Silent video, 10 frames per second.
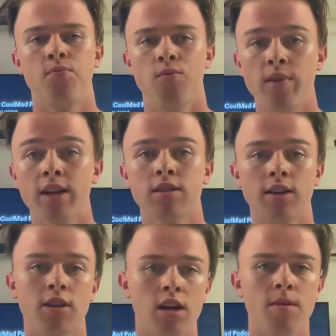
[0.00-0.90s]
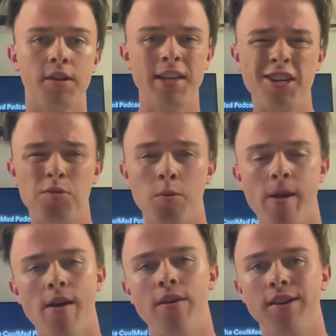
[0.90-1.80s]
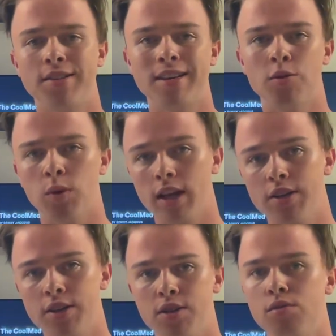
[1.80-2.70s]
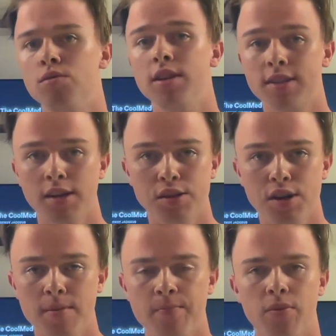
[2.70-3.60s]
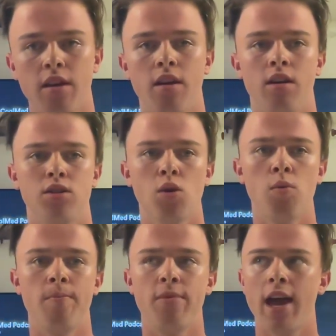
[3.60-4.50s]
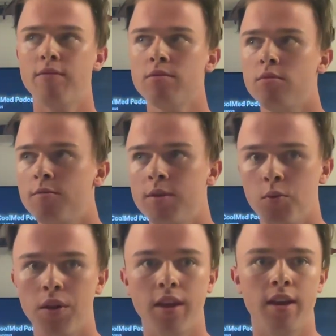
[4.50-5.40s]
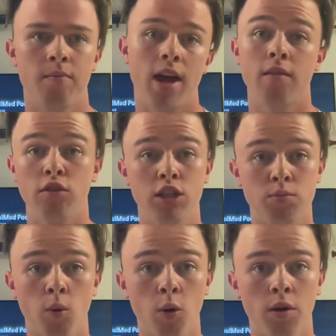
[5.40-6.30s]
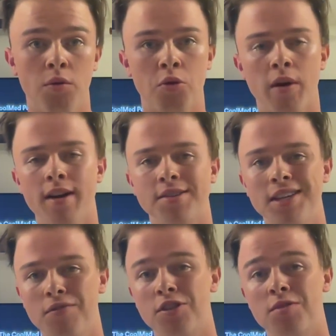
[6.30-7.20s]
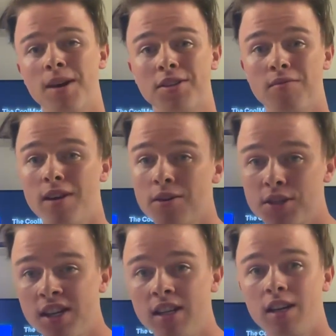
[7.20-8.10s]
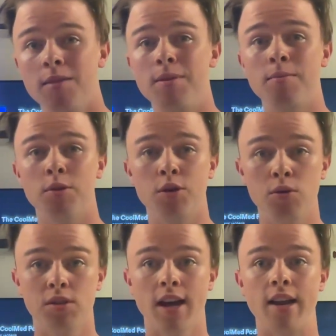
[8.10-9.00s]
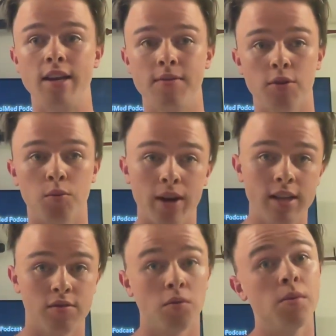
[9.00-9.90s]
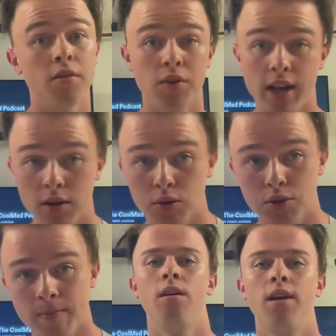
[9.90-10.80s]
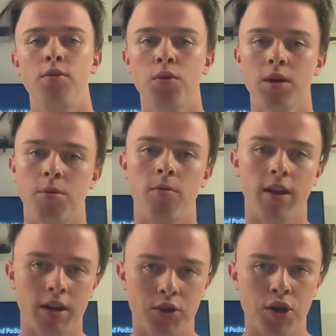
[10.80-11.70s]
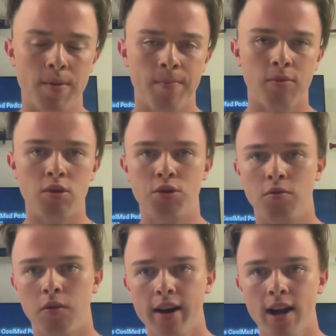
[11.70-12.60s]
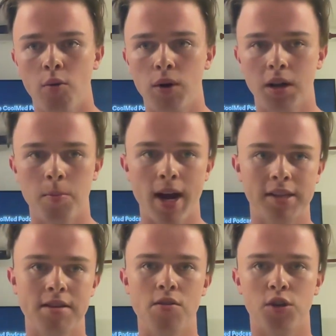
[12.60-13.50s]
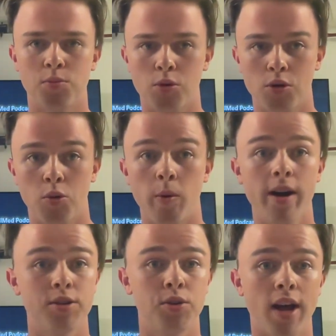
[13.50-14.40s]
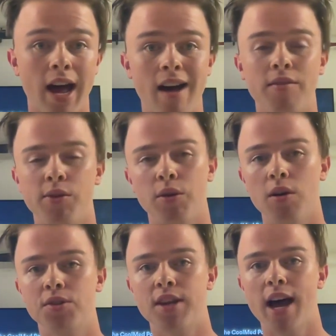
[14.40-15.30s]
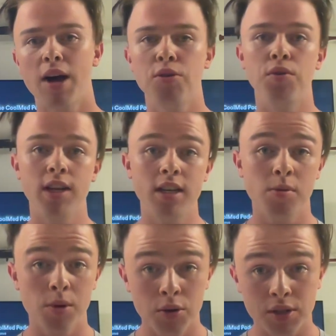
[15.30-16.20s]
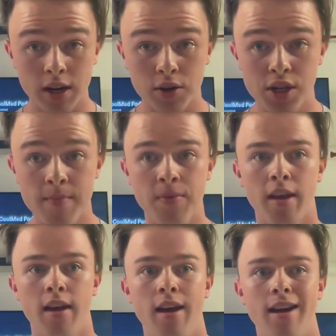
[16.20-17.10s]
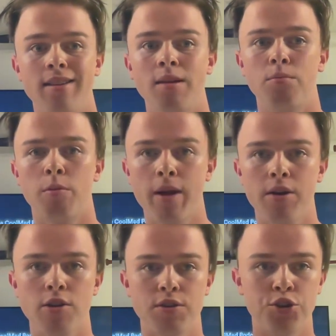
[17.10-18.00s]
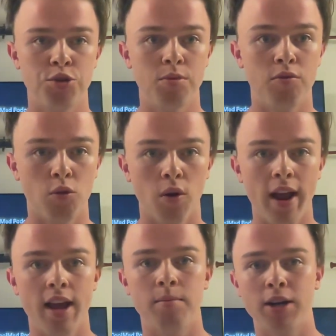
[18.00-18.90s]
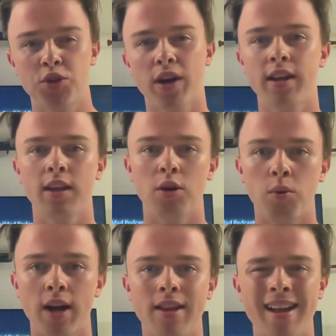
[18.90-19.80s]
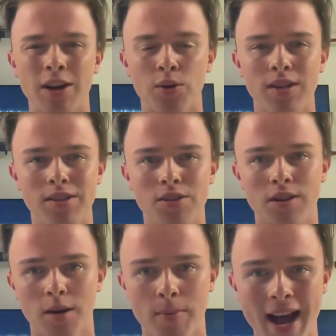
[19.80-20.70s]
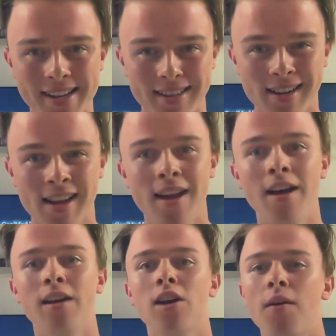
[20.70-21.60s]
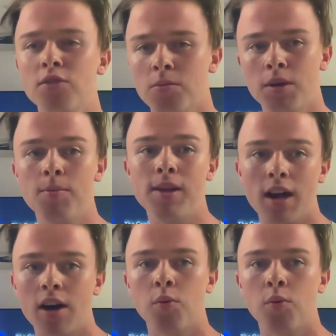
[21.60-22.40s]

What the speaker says: Next, I'll talk about tissue preparedness in relation to necessity. So every movement within every sport requires different amounts of energy to be produced at different rates from different angles. If you want to prevent injury, you should find out what capacity your sport requires you to have in regards to how you need to produce energy, and then prepare your tissue beforehand by training in a way that increases your capacity comfortably beyond